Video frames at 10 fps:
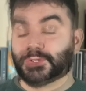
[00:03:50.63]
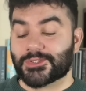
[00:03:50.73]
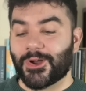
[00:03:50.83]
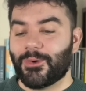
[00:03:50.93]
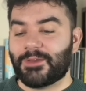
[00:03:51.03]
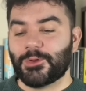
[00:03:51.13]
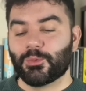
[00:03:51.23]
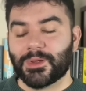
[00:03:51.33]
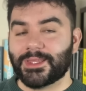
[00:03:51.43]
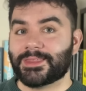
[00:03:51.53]
So if you
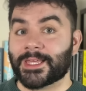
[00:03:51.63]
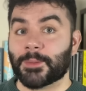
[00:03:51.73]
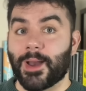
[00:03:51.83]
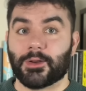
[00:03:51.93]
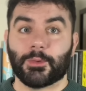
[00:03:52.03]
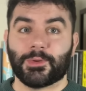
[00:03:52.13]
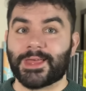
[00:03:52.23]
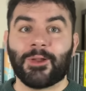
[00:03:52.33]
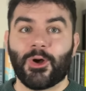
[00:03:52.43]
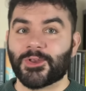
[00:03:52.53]
really think about it,
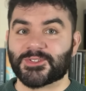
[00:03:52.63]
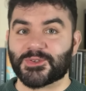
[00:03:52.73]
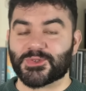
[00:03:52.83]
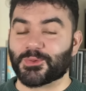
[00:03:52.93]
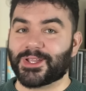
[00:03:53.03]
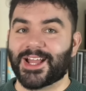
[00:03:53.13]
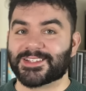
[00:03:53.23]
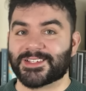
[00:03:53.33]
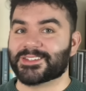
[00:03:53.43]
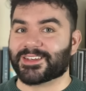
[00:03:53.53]
without All Stars 3 and
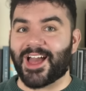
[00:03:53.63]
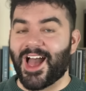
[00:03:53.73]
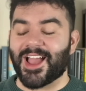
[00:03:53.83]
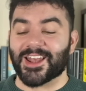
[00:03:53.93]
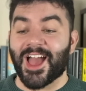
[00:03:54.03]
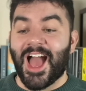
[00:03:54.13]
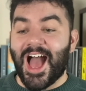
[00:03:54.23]
Season 9,